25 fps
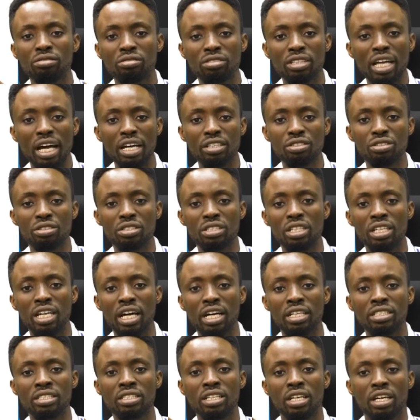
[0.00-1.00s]
That's to say
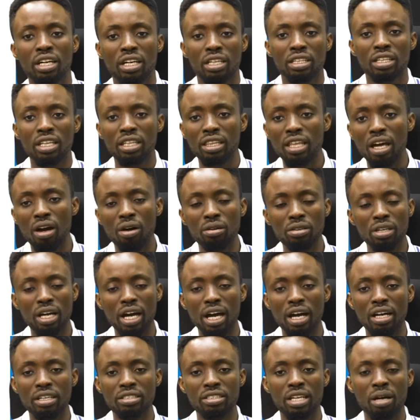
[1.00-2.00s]
that the town
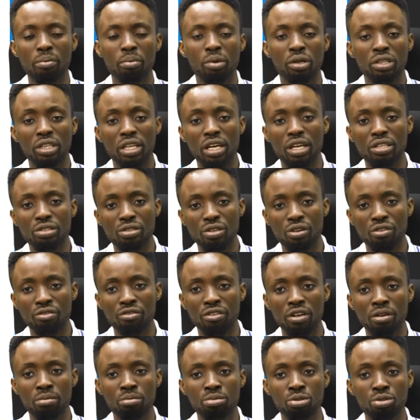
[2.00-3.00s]
has abundance
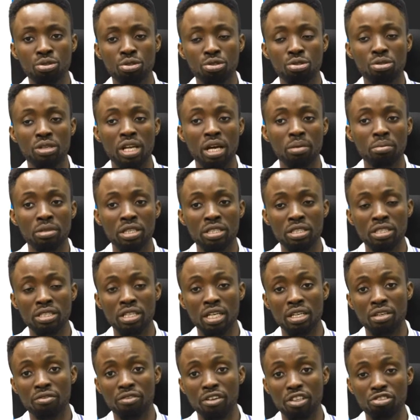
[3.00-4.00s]
of social
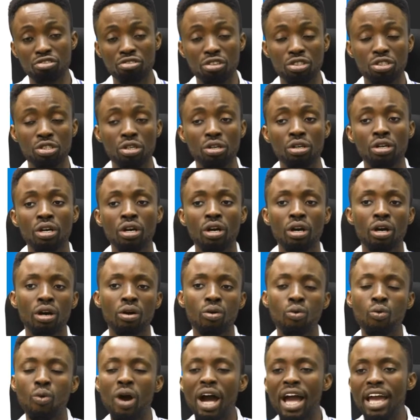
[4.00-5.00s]
amenities and infrastructure,
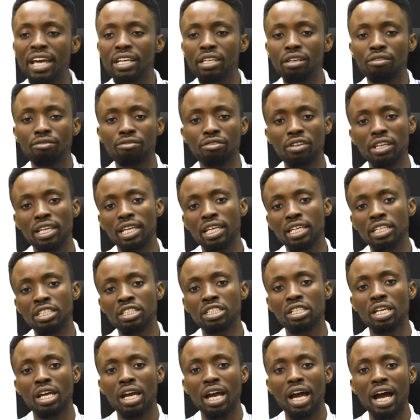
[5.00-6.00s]
while the
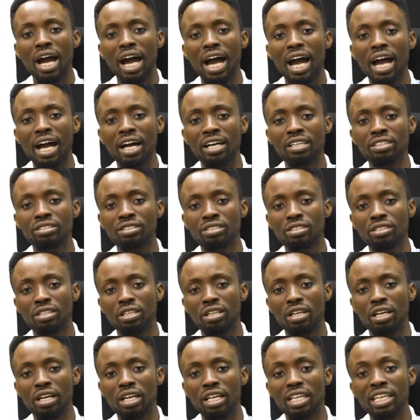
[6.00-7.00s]
village has
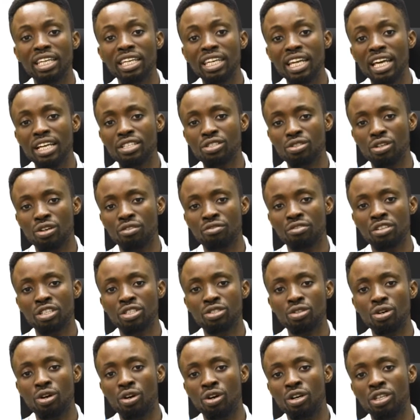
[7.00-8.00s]
less of
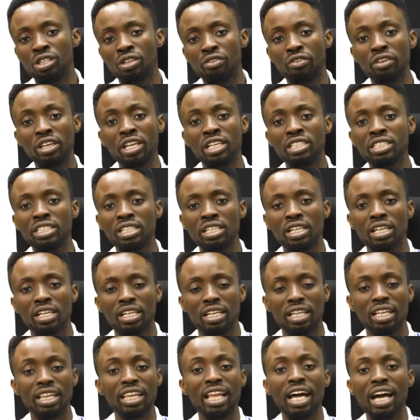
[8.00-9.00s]
it, or the village
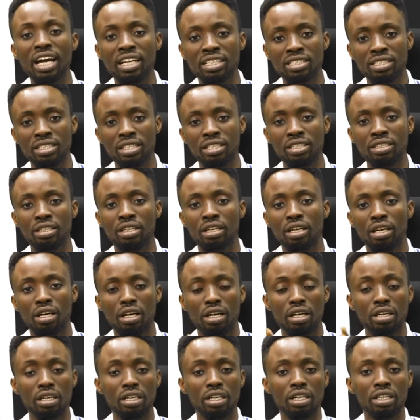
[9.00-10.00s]
lacks
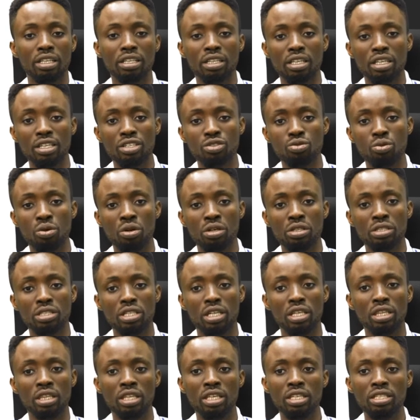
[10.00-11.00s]
in this
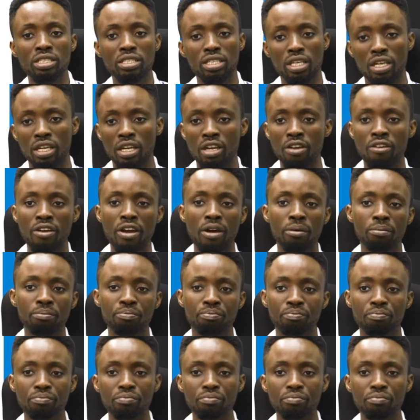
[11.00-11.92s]
area.